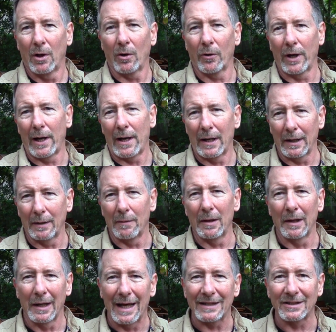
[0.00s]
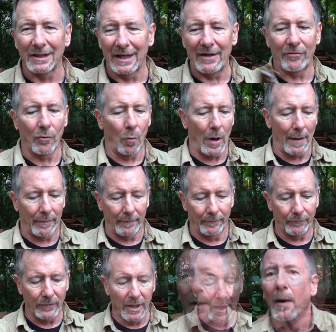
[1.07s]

or a less lethal weapon.